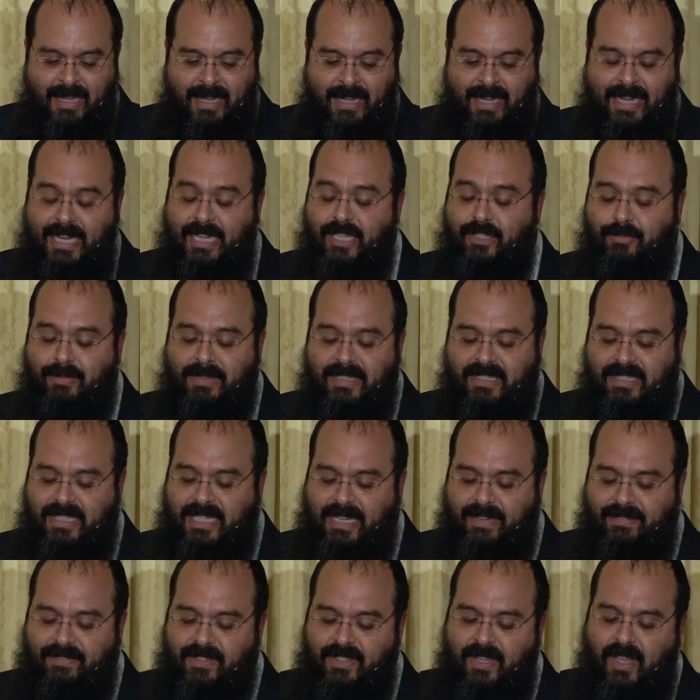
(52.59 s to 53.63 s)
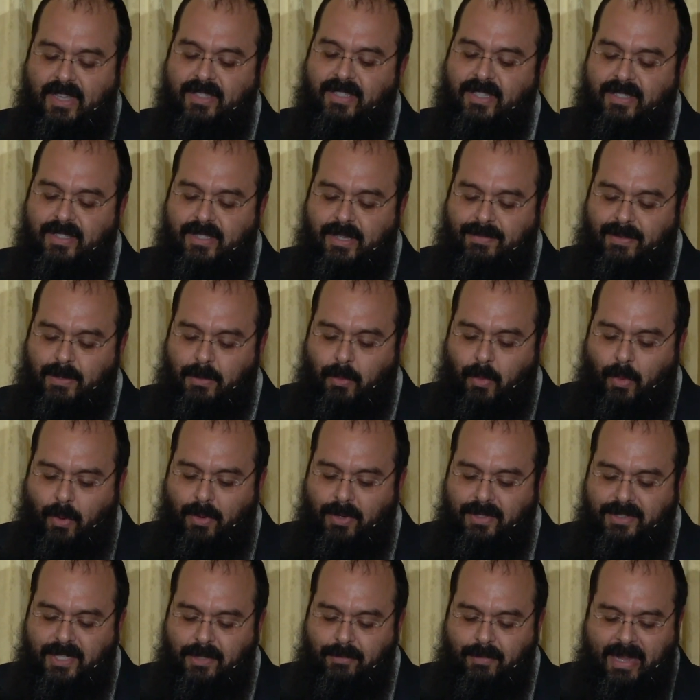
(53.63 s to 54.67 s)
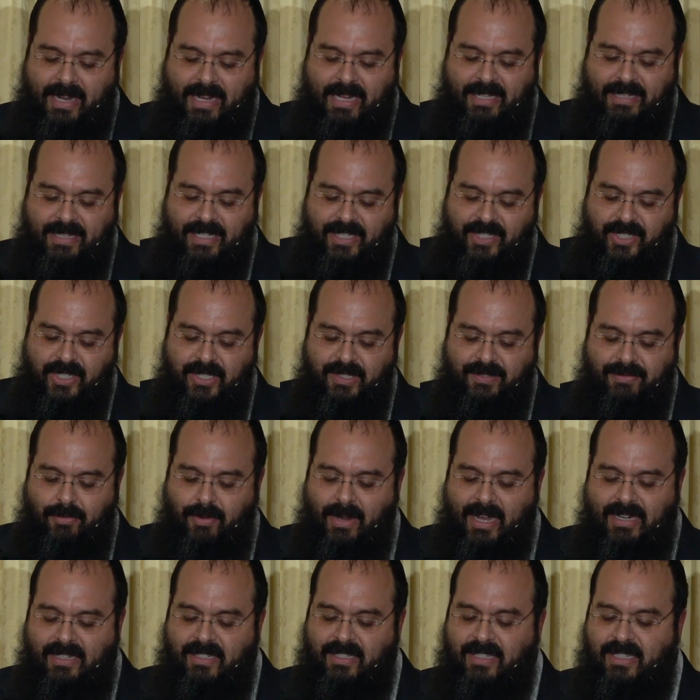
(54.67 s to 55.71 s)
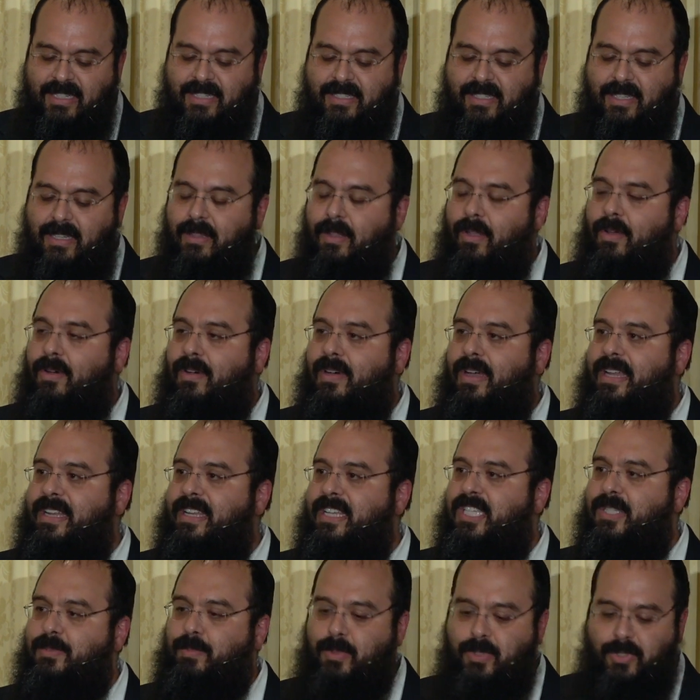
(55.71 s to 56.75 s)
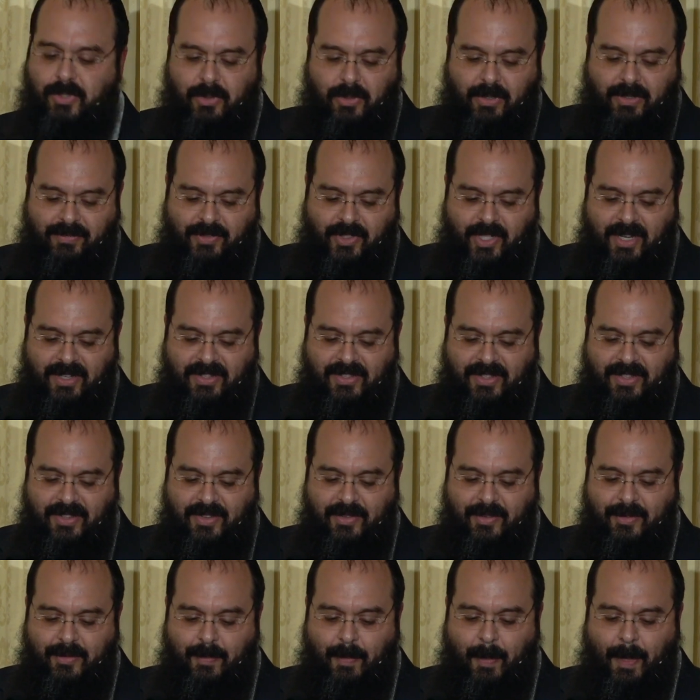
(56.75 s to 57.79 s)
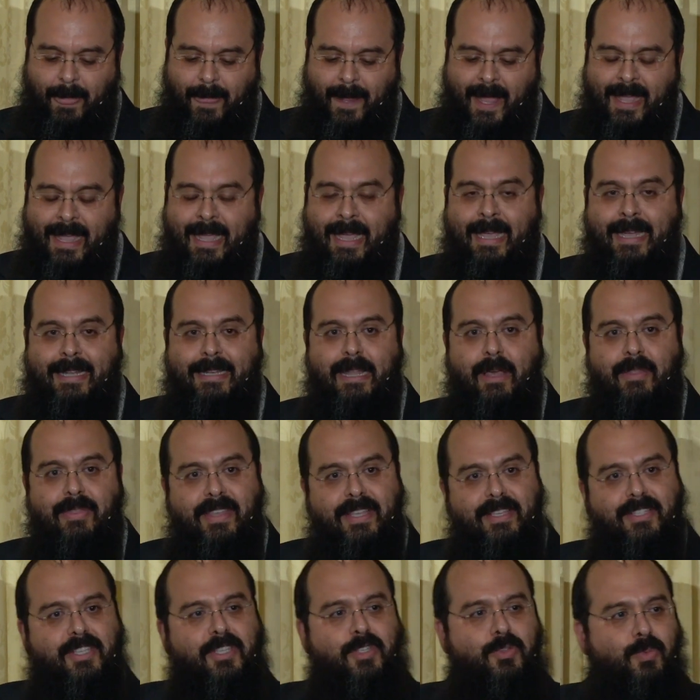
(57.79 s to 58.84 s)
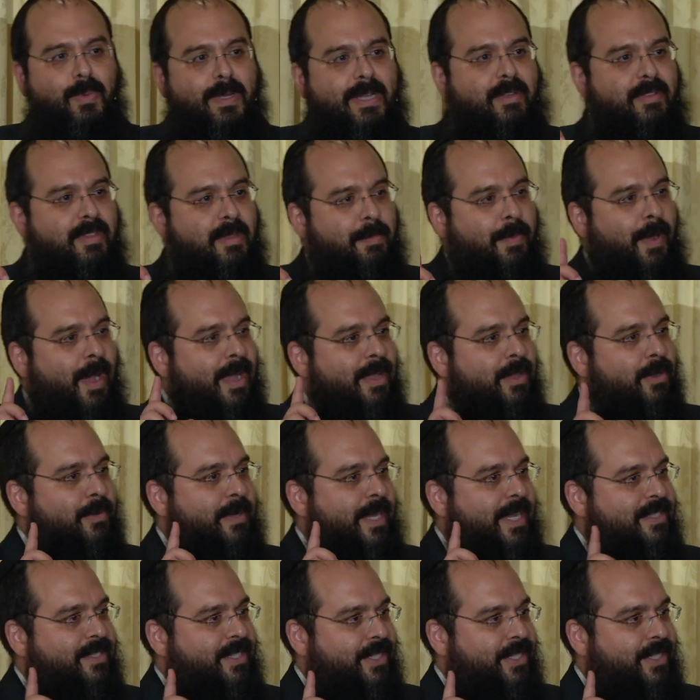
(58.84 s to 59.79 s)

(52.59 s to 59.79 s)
He's received dozens of awards and recognitions for excellence in law and his pursuit of justice. Now, this is where the bio gets